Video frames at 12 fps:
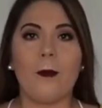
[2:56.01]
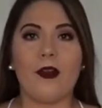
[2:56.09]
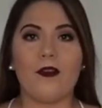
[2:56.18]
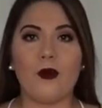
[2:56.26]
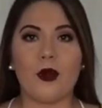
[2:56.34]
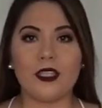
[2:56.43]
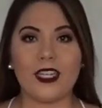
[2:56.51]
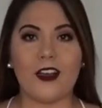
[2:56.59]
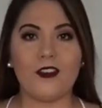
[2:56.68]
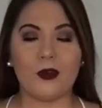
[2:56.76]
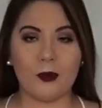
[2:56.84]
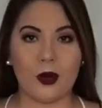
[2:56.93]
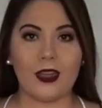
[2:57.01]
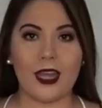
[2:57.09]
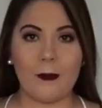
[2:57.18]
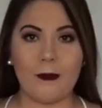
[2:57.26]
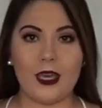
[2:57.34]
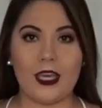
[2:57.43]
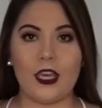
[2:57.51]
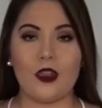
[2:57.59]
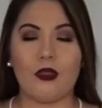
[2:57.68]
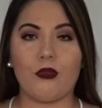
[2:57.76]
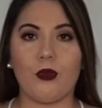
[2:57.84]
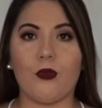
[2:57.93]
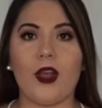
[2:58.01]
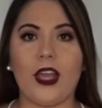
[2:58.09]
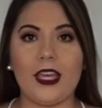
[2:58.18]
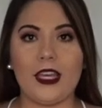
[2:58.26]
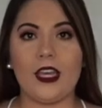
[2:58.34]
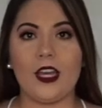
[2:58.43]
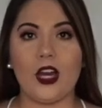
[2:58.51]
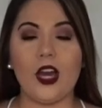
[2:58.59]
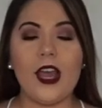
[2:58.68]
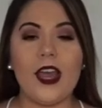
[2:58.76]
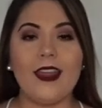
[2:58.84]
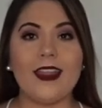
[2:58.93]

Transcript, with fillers: But of course, have your bralette peeking through right here.